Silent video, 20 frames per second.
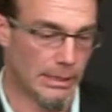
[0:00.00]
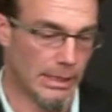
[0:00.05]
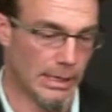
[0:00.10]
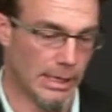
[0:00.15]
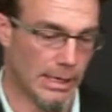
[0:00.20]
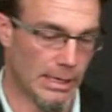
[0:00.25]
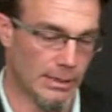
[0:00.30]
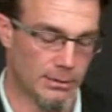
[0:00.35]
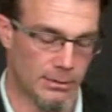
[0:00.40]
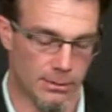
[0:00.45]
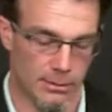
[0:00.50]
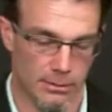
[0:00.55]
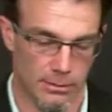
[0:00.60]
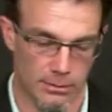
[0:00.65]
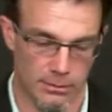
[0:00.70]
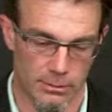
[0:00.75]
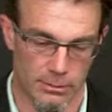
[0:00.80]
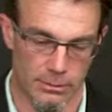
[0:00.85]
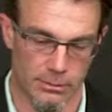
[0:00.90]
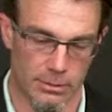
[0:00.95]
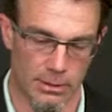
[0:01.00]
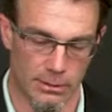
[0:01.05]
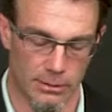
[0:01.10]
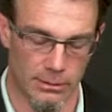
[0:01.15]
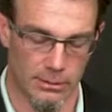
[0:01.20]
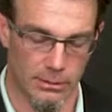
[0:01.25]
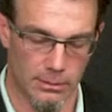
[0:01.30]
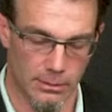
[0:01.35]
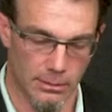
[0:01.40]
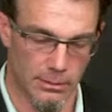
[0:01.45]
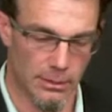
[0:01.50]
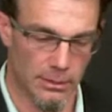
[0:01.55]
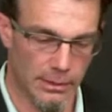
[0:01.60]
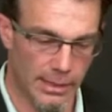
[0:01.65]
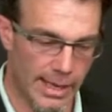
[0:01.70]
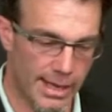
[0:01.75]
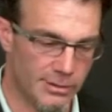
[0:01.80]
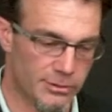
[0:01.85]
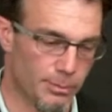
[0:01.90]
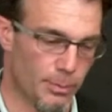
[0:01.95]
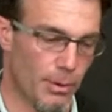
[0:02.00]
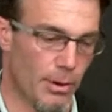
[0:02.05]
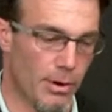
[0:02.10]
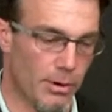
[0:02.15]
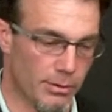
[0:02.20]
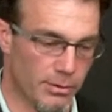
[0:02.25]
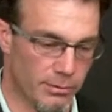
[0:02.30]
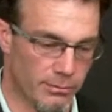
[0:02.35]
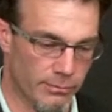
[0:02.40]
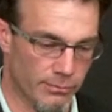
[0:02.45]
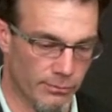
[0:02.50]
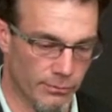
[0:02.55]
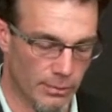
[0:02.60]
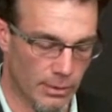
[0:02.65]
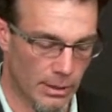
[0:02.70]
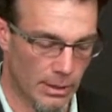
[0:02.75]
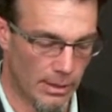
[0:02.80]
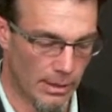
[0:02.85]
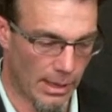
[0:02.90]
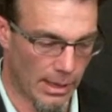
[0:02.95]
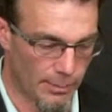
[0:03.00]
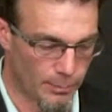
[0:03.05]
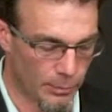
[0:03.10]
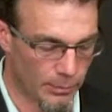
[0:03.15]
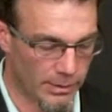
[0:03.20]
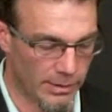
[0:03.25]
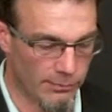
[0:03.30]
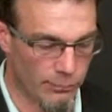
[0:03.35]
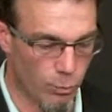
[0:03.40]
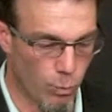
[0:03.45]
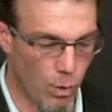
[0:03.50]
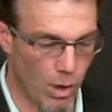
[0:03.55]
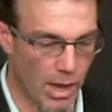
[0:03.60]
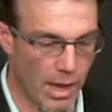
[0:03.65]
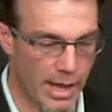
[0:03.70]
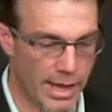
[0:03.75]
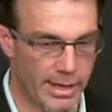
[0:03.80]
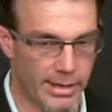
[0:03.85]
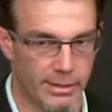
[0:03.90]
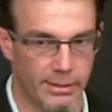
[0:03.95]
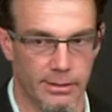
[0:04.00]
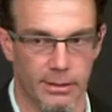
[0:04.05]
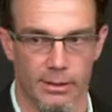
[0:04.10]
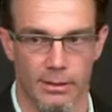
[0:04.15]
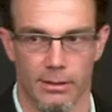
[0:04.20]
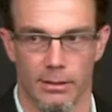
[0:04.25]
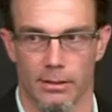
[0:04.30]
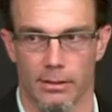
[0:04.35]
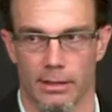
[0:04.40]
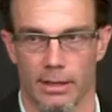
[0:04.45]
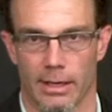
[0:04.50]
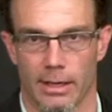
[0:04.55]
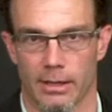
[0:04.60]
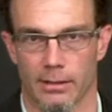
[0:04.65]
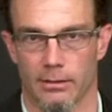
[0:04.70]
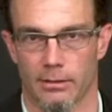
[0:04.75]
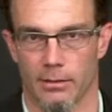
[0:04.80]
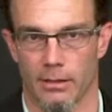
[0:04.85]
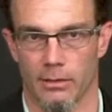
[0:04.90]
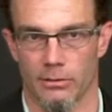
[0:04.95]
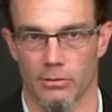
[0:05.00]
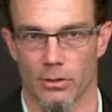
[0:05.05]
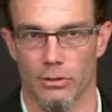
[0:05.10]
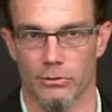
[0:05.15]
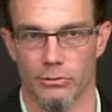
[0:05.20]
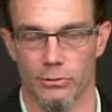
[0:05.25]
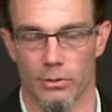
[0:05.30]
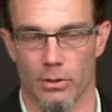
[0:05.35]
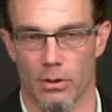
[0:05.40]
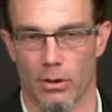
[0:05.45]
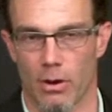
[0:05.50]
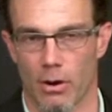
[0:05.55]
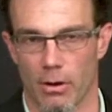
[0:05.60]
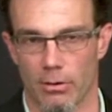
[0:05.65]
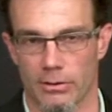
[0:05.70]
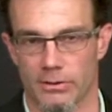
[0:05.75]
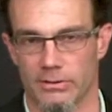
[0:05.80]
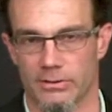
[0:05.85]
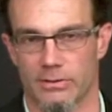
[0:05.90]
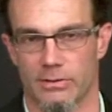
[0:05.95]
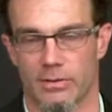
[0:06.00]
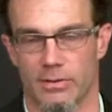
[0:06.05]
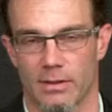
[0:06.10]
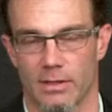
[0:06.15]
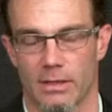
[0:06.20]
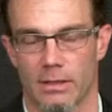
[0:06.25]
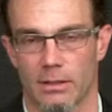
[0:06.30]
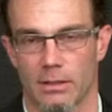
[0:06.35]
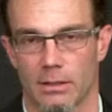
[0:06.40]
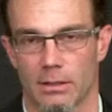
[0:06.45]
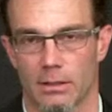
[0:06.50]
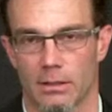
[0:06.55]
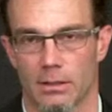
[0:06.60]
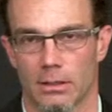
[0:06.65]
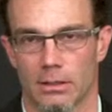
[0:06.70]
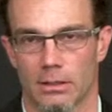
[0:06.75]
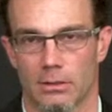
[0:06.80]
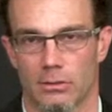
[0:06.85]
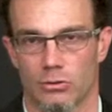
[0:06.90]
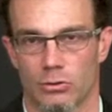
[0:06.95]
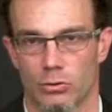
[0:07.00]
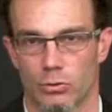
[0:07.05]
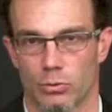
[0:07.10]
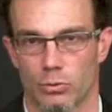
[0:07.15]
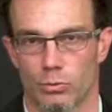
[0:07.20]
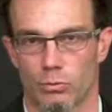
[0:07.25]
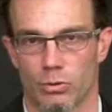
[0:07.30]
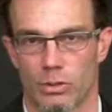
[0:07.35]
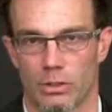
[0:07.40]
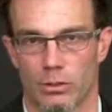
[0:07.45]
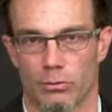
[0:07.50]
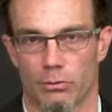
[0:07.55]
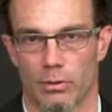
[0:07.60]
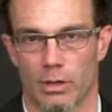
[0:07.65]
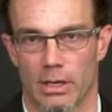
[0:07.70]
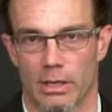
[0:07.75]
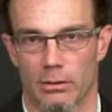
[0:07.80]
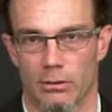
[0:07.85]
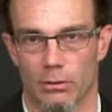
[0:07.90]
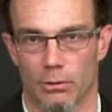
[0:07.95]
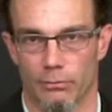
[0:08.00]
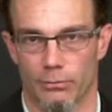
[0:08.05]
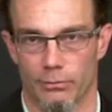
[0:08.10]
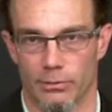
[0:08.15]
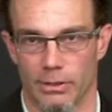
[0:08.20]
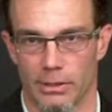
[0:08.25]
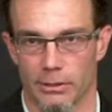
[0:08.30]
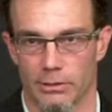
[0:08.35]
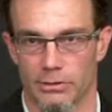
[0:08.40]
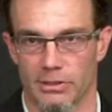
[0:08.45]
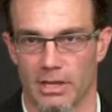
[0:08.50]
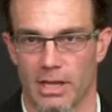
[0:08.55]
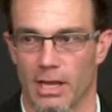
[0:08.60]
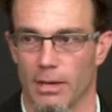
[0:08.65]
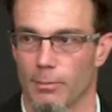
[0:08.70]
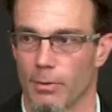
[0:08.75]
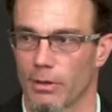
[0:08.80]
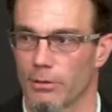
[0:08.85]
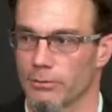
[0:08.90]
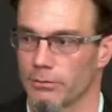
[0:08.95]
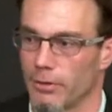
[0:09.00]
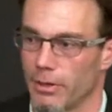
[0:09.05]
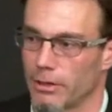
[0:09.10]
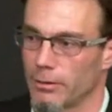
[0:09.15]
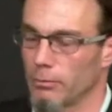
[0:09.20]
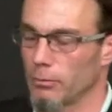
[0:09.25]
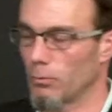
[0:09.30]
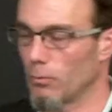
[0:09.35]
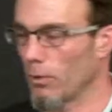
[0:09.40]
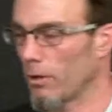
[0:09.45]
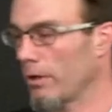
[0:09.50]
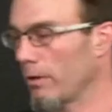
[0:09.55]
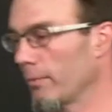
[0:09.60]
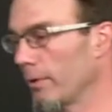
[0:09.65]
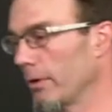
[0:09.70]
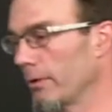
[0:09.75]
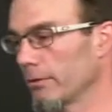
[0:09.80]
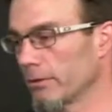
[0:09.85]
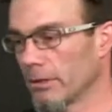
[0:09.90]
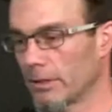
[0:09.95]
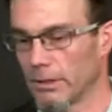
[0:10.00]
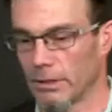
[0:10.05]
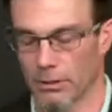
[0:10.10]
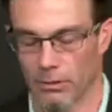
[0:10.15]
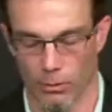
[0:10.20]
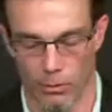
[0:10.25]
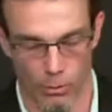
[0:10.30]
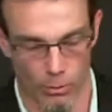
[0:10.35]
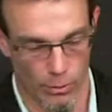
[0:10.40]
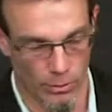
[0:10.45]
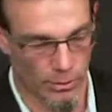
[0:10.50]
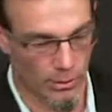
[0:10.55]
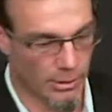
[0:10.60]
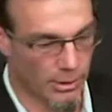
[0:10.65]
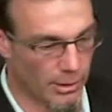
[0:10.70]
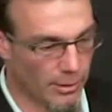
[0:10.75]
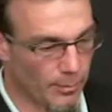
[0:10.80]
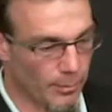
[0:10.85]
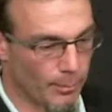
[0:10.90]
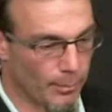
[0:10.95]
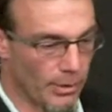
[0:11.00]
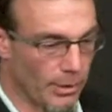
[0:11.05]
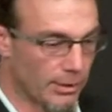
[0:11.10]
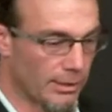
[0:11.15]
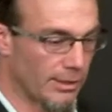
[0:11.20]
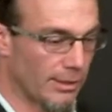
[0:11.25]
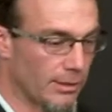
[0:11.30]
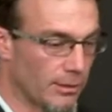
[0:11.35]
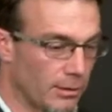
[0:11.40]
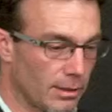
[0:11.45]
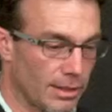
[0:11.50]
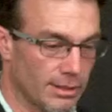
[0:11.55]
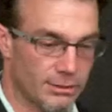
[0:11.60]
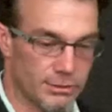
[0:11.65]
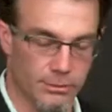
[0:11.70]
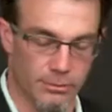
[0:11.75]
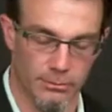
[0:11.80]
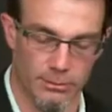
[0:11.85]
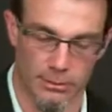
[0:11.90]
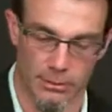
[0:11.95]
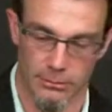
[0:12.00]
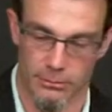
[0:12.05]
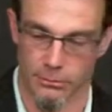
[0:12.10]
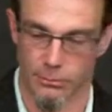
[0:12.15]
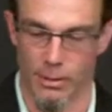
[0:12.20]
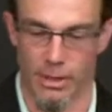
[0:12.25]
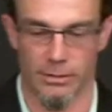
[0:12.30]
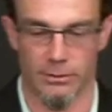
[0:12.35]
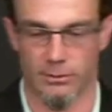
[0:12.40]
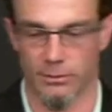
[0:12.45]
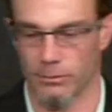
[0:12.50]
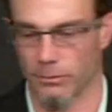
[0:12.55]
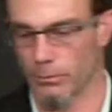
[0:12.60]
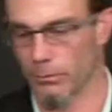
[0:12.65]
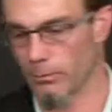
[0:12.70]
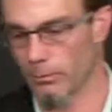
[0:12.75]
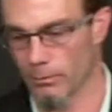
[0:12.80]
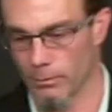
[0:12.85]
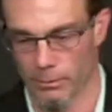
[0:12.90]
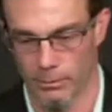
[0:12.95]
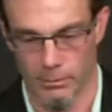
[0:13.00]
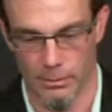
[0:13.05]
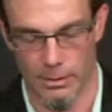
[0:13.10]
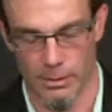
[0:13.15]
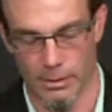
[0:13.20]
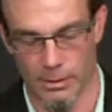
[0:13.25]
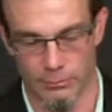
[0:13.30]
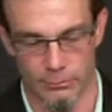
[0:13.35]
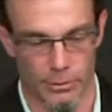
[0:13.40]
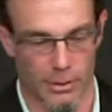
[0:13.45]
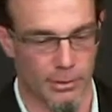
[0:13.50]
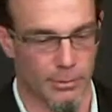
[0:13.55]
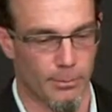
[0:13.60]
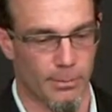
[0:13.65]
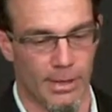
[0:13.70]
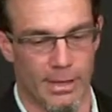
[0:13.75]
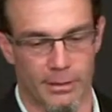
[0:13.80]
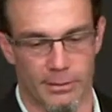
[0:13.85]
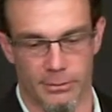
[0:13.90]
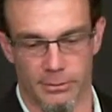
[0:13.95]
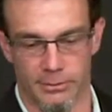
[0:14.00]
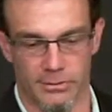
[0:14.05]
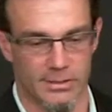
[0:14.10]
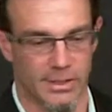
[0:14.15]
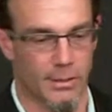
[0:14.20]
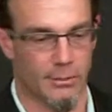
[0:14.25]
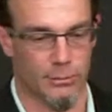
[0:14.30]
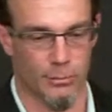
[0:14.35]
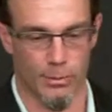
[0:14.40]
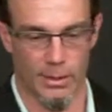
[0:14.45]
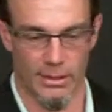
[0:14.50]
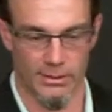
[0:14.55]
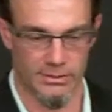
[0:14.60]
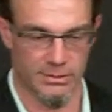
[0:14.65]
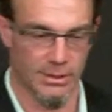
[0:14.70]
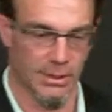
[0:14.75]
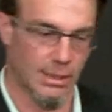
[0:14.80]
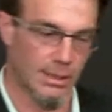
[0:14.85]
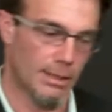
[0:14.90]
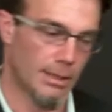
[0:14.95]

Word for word: And the, the last part of, I believe, why, and it's also the hardest thing to recreate. You know, for years Kmart tried to be Walmart, or uh, American Airlines uh, tried to do, uh, tried to battle Southwest.